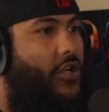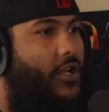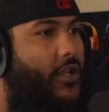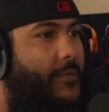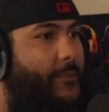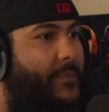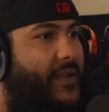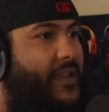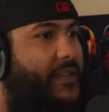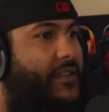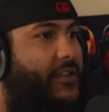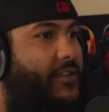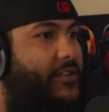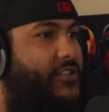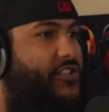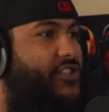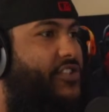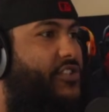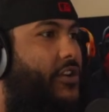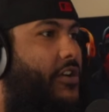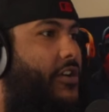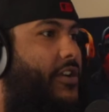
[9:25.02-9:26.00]
have been there to
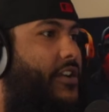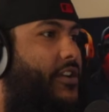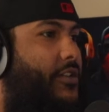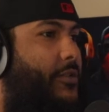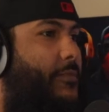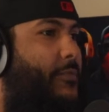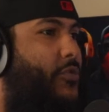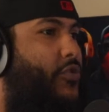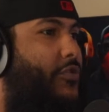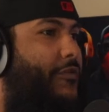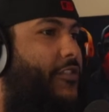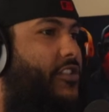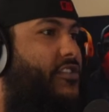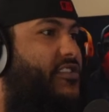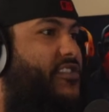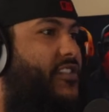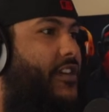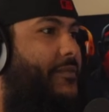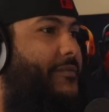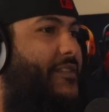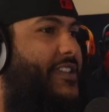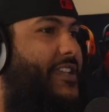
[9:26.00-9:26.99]
start it or move it
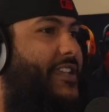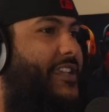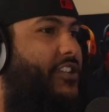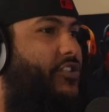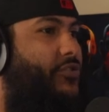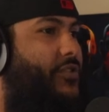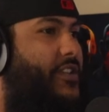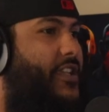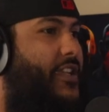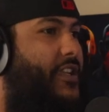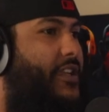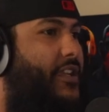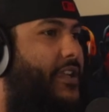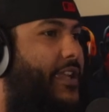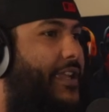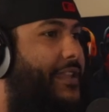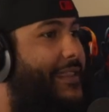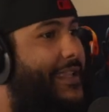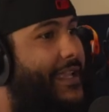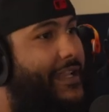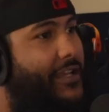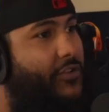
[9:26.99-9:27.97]
something and you didn't
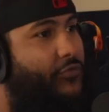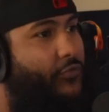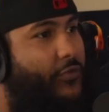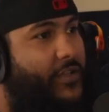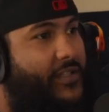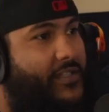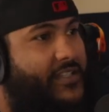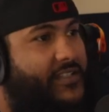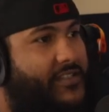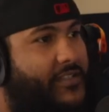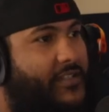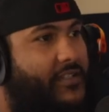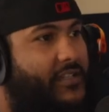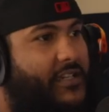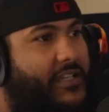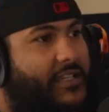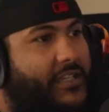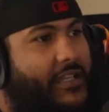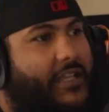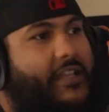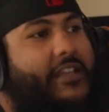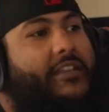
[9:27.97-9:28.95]
and then it really sunk
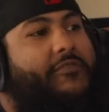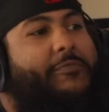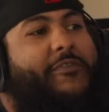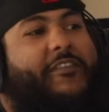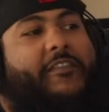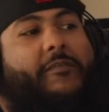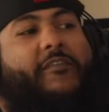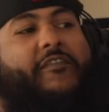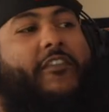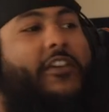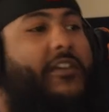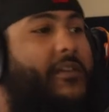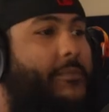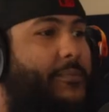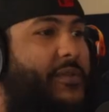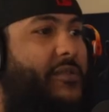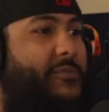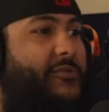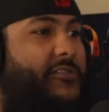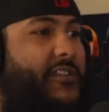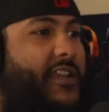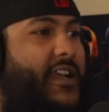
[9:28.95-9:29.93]
and then the fucking
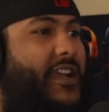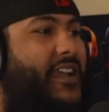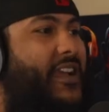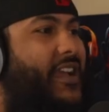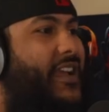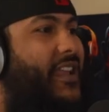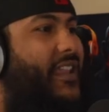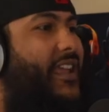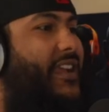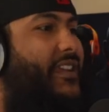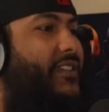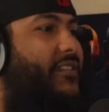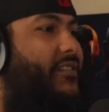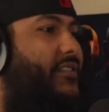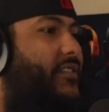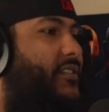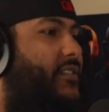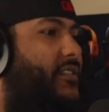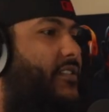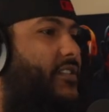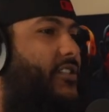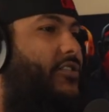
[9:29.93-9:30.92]
people died like
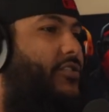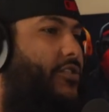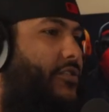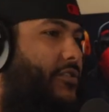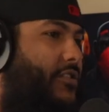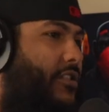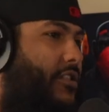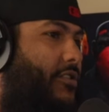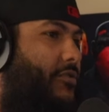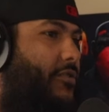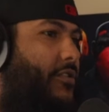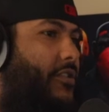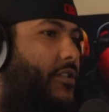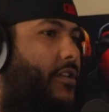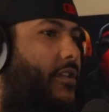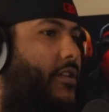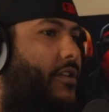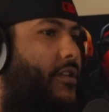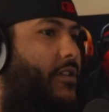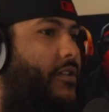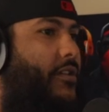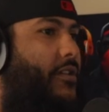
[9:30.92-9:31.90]
you don't know
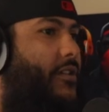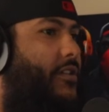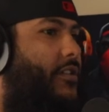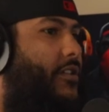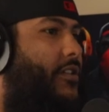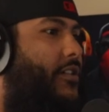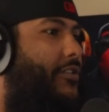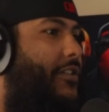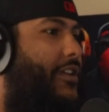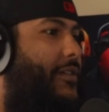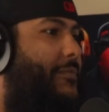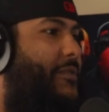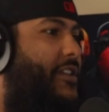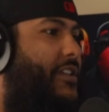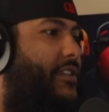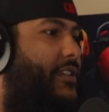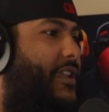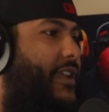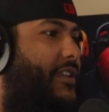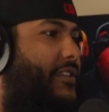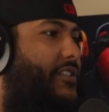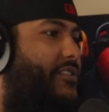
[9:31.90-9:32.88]
you know what I mean?
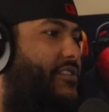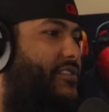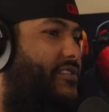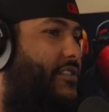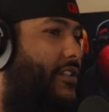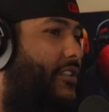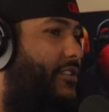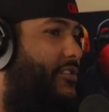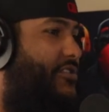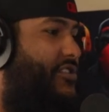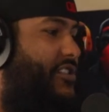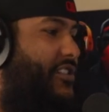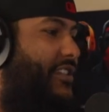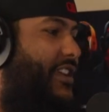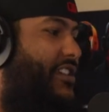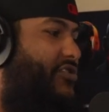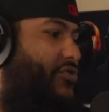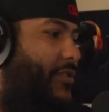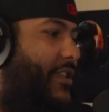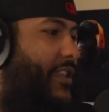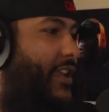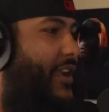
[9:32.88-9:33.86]
Like there's other shit.
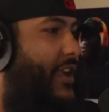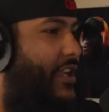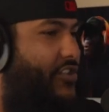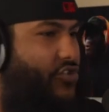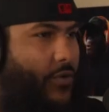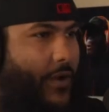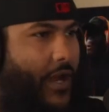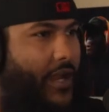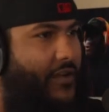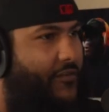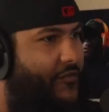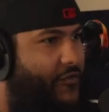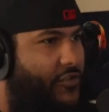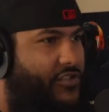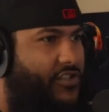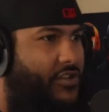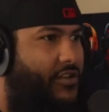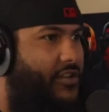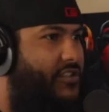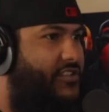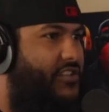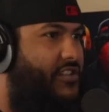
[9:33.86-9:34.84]
That's why they get trained for
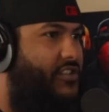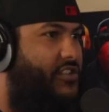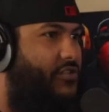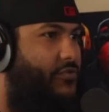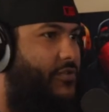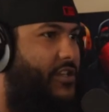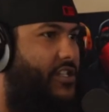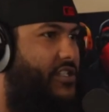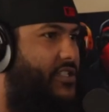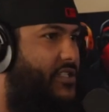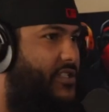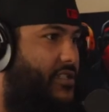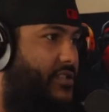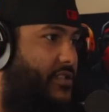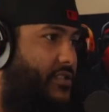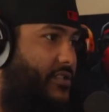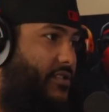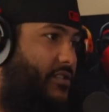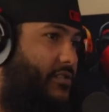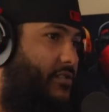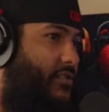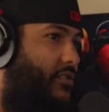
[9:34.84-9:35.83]
certain situations
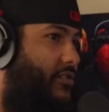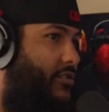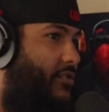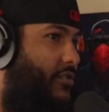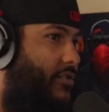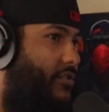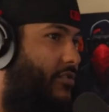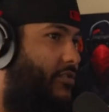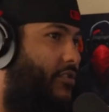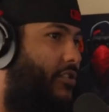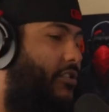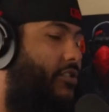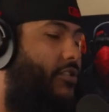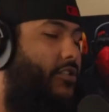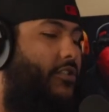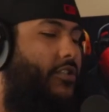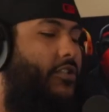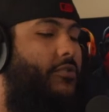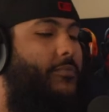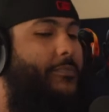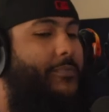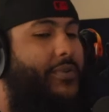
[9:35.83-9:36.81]
because you don't know. You don't
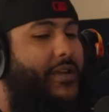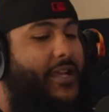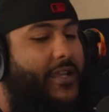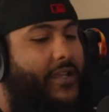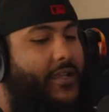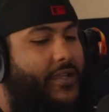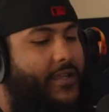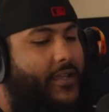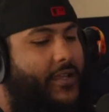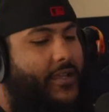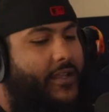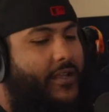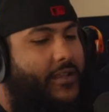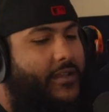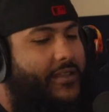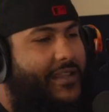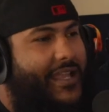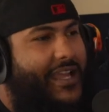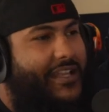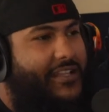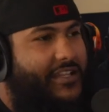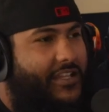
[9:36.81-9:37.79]
know. But
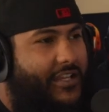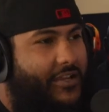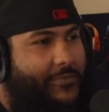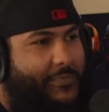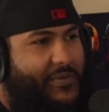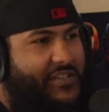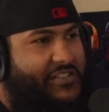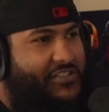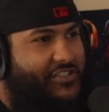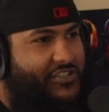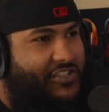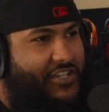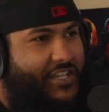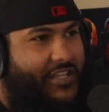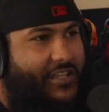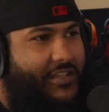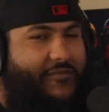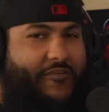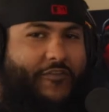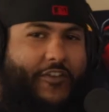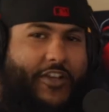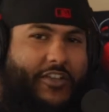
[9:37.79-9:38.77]
that you're a piece of
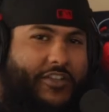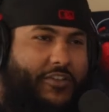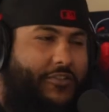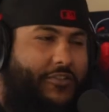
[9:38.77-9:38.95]
shit. Fuck you,